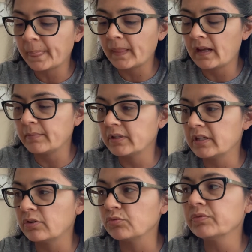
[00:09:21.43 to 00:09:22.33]
I'm gonna
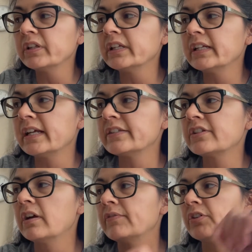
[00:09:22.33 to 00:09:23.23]
get a really nice
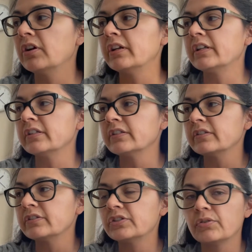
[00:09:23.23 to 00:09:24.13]
cover on it
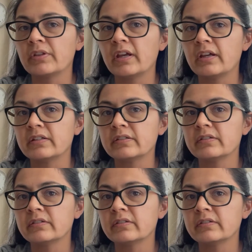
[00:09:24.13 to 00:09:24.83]
so that